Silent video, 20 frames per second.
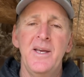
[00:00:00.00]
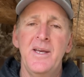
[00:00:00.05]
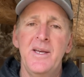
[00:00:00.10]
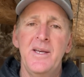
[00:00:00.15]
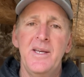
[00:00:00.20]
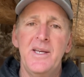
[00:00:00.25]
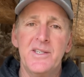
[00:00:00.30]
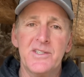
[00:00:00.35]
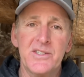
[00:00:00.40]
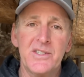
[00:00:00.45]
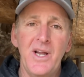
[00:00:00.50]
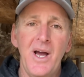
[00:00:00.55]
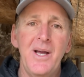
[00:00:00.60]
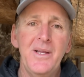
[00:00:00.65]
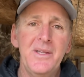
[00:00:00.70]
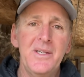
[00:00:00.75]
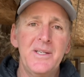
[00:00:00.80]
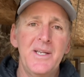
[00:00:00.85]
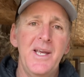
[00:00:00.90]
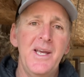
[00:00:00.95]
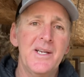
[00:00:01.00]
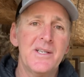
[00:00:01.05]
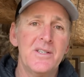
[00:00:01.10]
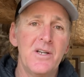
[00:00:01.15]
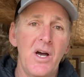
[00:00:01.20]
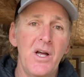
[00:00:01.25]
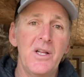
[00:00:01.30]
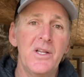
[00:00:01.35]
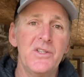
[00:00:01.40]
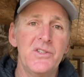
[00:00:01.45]
it's not the
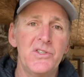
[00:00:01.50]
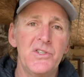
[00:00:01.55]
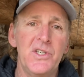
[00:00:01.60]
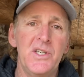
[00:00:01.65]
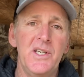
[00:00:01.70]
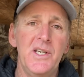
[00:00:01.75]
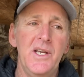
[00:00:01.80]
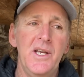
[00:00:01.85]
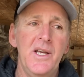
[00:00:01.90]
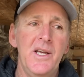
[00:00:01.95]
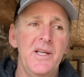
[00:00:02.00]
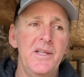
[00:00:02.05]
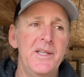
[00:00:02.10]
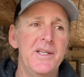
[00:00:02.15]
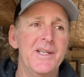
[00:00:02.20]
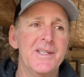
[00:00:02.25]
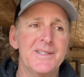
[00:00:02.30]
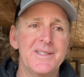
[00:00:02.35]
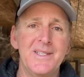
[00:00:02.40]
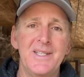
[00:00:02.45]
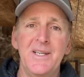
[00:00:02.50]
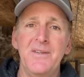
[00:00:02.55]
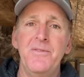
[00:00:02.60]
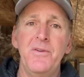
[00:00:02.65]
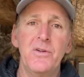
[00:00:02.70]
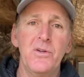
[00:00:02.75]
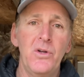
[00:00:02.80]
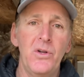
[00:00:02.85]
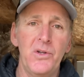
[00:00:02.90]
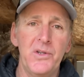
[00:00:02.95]
technology that is
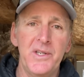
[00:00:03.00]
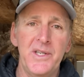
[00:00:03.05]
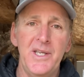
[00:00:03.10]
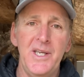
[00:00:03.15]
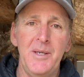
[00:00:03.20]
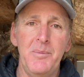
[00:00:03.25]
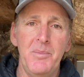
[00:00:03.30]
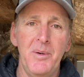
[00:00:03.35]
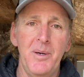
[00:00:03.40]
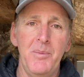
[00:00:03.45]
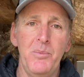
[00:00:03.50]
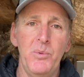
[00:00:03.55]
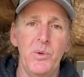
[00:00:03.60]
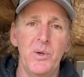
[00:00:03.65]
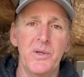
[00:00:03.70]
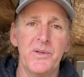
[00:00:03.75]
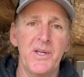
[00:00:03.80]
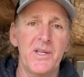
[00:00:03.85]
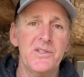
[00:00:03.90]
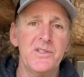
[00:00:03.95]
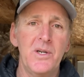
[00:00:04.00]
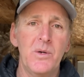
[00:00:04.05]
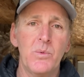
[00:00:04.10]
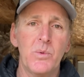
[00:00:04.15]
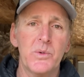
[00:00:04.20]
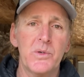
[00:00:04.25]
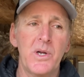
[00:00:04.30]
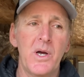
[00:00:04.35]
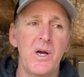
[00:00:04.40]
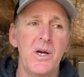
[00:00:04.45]
difficult to keep up with that's not what
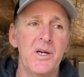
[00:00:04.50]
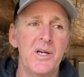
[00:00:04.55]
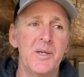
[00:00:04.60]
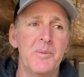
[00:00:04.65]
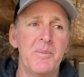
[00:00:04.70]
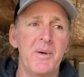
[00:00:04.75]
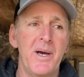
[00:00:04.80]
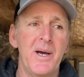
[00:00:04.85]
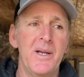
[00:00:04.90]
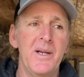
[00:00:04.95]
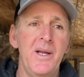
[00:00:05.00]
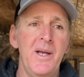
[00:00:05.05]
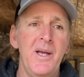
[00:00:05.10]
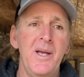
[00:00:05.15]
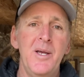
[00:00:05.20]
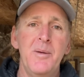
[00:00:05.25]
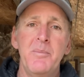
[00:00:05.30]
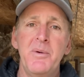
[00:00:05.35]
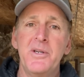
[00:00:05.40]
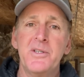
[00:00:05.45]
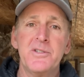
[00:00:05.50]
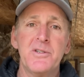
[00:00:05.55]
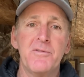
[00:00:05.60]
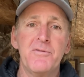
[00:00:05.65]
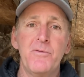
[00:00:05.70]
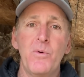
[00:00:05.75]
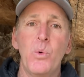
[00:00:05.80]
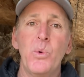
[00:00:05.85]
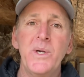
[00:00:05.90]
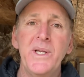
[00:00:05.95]
we're talking about but it's
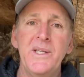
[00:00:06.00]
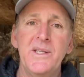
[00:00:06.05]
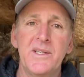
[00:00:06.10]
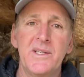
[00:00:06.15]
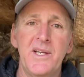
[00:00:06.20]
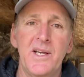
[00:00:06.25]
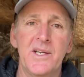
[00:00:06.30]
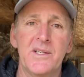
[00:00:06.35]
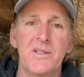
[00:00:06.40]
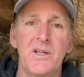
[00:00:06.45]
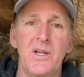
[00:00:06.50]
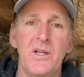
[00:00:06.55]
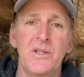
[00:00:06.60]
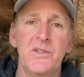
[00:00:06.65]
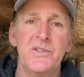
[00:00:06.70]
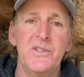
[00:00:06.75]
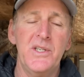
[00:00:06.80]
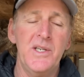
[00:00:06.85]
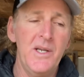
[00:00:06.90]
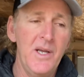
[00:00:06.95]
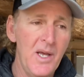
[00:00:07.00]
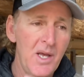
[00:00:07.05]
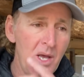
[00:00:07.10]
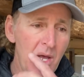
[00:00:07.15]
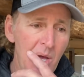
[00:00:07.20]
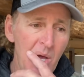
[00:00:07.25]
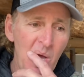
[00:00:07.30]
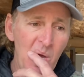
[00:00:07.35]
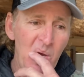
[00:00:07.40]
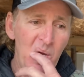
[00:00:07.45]
affording the technology
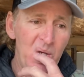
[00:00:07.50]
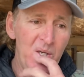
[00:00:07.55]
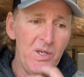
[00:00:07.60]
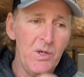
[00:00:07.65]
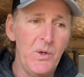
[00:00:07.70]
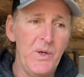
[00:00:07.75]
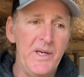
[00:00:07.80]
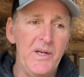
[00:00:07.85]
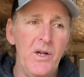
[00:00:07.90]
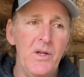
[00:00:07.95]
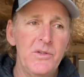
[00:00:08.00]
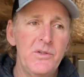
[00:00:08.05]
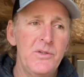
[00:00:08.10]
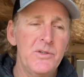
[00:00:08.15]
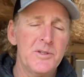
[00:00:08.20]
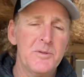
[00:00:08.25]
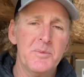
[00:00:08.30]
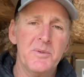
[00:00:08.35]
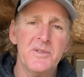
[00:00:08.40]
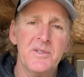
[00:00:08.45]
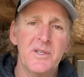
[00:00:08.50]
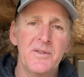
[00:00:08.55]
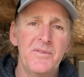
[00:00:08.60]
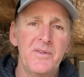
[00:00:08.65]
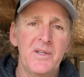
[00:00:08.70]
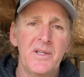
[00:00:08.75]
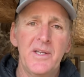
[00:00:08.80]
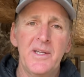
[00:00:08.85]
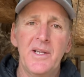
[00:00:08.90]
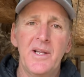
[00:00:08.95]
you know and i'll use
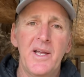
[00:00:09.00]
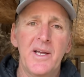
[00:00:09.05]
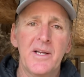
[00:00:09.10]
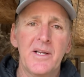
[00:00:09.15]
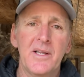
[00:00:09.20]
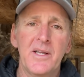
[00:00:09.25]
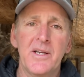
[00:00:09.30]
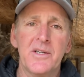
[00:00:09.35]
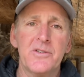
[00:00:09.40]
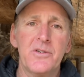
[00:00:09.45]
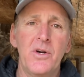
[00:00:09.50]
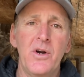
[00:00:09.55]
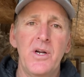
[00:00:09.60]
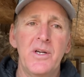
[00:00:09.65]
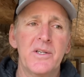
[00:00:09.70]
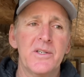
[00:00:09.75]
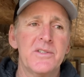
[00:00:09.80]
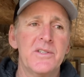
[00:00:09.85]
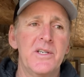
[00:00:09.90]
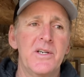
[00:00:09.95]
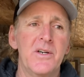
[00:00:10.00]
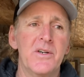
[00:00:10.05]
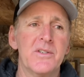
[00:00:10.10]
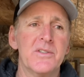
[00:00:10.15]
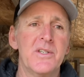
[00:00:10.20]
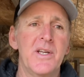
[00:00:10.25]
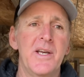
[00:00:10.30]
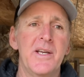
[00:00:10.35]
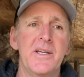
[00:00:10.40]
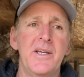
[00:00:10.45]
specifically like electronics here it's
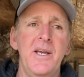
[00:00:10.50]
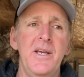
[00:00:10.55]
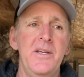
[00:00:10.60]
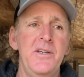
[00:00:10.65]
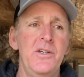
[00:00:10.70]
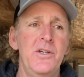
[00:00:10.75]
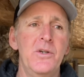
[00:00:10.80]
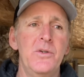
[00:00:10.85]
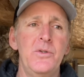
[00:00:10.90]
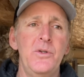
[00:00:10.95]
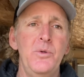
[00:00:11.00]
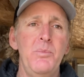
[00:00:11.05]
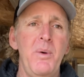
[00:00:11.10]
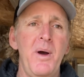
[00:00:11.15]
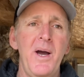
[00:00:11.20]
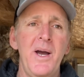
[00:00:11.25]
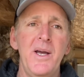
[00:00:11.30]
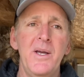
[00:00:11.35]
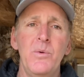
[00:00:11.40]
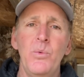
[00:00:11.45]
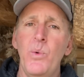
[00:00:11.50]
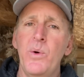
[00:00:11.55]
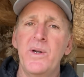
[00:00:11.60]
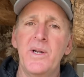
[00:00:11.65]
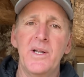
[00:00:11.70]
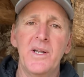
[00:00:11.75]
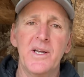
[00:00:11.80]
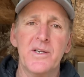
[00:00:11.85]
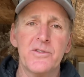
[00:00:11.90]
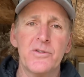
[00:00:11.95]
like you know you buy one
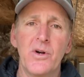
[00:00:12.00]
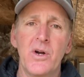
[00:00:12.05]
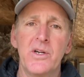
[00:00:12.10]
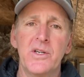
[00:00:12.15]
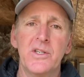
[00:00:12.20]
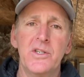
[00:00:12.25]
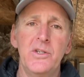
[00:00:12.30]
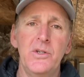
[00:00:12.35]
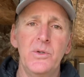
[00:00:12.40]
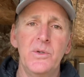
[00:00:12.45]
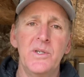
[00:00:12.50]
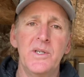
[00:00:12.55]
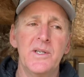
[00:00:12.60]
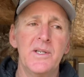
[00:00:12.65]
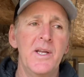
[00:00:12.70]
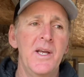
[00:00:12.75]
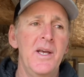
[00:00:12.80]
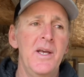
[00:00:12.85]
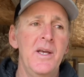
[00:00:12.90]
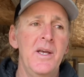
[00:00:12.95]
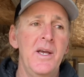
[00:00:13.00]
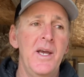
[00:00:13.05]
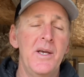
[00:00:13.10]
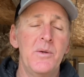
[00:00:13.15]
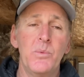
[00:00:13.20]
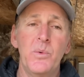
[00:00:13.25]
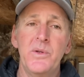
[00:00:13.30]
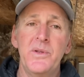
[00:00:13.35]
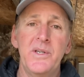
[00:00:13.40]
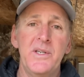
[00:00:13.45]
electronic unit
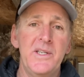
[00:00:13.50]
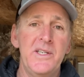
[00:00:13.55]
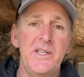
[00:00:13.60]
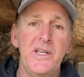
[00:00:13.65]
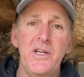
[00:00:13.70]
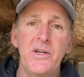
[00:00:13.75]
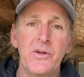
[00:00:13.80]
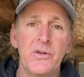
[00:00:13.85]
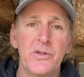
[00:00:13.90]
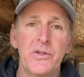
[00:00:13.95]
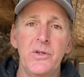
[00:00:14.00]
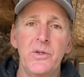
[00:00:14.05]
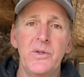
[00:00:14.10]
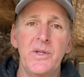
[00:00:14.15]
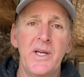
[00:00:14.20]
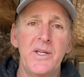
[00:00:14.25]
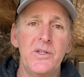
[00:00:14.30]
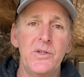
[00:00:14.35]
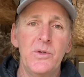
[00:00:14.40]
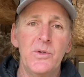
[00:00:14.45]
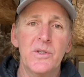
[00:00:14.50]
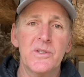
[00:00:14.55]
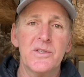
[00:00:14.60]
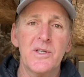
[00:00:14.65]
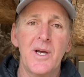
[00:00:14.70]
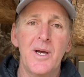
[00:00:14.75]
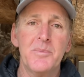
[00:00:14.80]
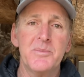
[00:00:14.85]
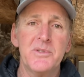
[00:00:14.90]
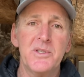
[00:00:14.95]
and within a year or two that unit's
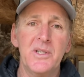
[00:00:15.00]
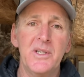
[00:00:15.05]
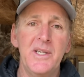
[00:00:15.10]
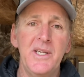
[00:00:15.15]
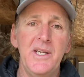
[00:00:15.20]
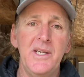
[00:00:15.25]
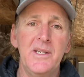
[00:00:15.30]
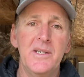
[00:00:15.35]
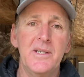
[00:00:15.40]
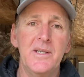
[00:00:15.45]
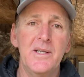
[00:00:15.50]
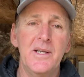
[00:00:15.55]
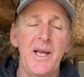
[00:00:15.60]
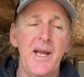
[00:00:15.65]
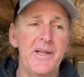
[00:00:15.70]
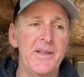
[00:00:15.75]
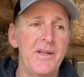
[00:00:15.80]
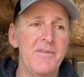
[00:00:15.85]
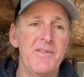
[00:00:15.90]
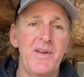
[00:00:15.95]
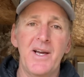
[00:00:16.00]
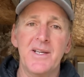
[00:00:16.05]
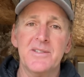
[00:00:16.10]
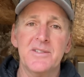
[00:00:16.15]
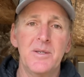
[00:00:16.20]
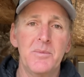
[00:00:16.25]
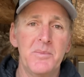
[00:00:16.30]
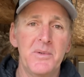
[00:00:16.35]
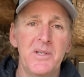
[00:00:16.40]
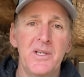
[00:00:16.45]
obsolete and they've got
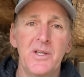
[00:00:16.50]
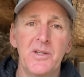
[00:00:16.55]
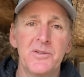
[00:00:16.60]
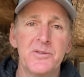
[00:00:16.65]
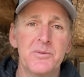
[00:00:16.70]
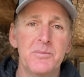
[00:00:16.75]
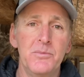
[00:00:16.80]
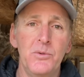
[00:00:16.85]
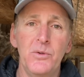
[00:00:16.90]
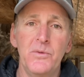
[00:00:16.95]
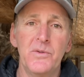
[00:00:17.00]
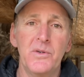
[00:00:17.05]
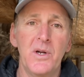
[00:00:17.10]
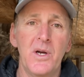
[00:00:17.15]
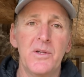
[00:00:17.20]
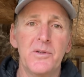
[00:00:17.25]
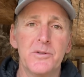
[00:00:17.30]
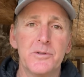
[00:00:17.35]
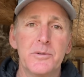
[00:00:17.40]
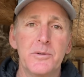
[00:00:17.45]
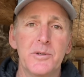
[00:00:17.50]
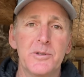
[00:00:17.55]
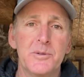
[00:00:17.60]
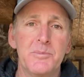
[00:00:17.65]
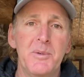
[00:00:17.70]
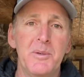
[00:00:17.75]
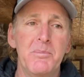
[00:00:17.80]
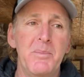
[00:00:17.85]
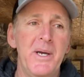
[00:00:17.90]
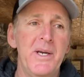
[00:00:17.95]
something else moving on that's supposed to
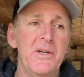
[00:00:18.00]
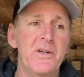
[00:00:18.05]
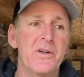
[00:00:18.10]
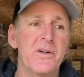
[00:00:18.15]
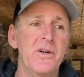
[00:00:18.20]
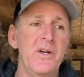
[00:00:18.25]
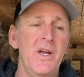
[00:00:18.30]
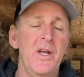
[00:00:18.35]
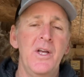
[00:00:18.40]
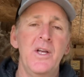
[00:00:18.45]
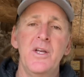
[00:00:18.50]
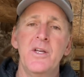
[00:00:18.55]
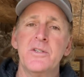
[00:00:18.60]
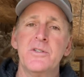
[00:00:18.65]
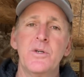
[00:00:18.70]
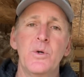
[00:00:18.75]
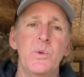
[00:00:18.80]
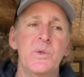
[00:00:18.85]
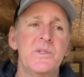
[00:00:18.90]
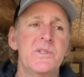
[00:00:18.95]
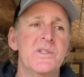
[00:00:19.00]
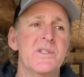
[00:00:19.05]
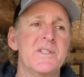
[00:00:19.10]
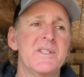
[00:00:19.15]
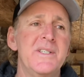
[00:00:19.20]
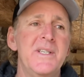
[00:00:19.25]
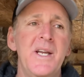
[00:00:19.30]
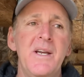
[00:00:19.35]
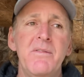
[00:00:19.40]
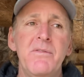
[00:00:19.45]
be better so it's this
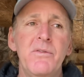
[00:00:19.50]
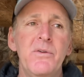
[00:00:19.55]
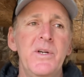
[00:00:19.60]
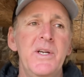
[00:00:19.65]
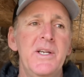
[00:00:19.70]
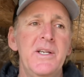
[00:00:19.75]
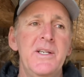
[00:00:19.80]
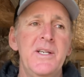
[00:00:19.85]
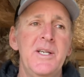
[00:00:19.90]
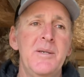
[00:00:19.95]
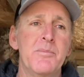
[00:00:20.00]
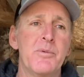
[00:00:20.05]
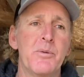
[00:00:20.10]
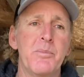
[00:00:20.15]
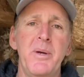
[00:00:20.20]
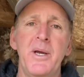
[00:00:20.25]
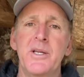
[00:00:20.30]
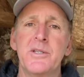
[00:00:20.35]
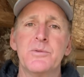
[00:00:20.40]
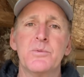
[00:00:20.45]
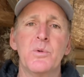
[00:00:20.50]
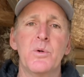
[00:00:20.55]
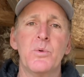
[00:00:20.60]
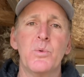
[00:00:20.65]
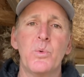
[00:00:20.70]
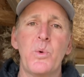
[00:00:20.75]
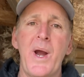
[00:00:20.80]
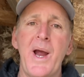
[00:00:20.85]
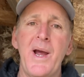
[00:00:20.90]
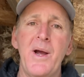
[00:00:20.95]
never ending perpetual
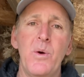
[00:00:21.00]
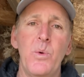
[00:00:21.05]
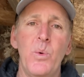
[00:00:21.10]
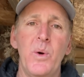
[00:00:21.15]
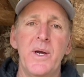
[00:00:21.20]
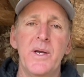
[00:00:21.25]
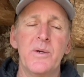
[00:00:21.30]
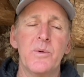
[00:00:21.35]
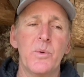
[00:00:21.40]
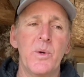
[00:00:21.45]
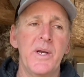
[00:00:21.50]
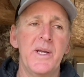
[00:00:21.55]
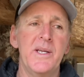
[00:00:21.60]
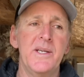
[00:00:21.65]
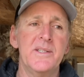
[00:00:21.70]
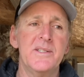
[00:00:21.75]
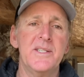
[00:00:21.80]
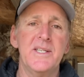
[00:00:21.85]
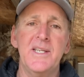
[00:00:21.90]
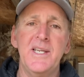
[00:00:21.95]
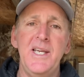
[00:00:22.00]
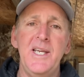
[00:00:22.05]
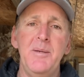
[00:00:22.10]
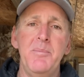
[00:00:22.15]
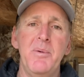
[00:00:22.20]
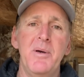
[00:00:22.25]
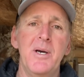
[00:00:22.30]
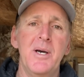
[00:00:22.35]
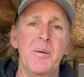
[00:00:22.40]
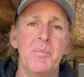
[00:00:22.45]
rat race to keep
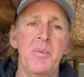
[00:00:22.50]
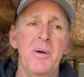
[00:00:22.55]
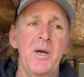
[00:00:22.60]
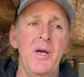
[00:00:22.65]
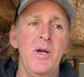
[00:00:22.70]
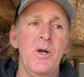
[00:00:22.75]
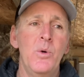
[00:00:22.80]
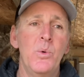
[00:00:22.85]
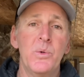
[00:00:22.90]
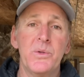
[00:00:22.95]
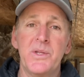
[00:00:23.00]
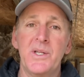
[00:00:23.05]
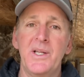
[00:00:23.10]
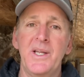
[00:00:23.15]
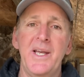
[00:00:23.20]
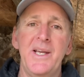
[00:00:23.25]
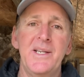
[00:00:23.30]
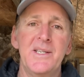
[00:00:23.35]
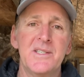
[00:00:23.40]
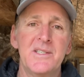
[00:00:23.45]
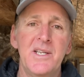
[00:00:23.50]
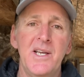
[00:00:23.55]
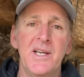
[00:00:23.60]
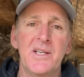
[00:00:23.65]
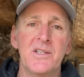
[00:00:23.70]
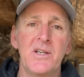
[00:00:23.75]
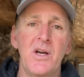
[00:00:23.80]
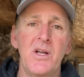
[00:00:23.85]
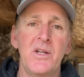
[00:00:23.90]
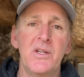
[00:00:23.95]
up with the latest
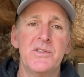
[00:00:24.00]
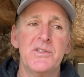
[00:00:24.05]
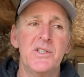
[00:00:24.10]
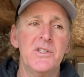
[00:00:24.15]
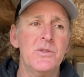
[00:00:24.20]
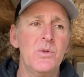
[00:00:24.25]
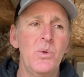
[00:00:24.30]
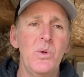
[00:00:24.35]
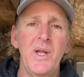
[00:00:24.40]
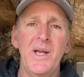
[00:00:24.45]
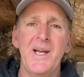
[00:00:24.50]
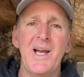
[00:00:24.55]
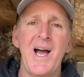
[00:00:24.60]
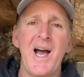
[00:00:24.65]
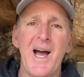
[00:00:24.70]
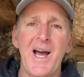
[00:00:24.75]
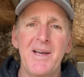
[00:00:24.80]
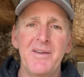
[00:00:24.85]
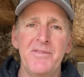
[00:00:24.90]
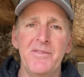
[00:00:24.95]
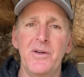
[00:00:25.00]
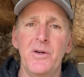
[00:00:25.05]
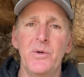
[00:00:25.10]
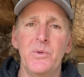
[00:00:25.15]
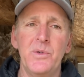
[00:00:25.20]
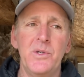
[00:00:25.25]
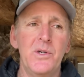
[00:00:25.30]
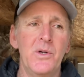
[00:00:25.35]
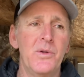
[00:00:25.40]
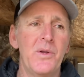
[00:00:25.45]
technology, sort of like an iPhone,
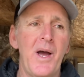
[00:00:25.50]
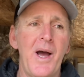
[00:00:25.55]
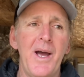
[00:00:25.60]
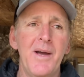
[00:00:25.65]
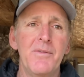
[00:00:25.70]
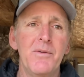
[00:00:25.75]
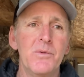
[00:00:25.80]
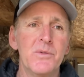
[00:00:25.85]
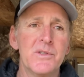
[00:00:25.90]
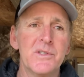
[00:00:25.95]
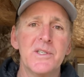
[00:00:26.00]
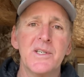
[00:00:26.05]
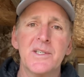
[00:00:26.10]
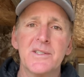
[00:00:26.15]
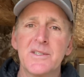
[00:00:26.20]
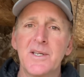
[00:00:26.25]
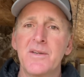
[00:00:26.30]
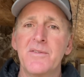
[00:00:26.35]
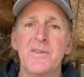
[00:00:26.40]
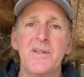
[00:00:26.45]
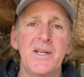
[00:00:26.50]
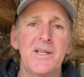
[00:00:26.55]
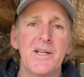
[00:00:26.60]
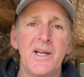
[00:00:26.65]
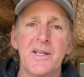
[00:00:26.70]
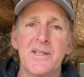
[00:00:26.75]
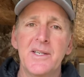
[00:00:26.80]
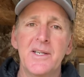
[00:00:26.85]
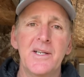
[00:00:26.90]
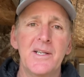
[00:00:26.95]
you know, the iPhone 6, 7, 8,
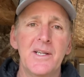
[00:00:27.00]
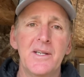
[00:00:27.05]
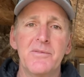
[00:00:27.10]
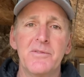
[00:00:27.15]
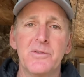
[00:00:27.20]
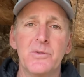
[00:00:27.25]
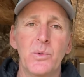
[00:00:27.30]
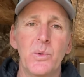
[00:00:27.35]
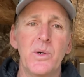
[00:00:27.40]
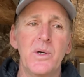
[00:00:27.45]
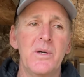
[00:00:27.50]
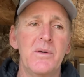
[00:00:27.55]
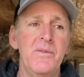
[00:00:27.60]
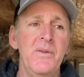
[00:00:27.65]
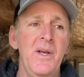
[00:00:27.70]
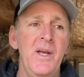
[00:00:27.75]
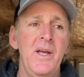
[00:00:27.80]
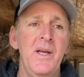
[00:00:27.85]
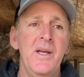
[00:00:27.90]
9, 10, 11, 12.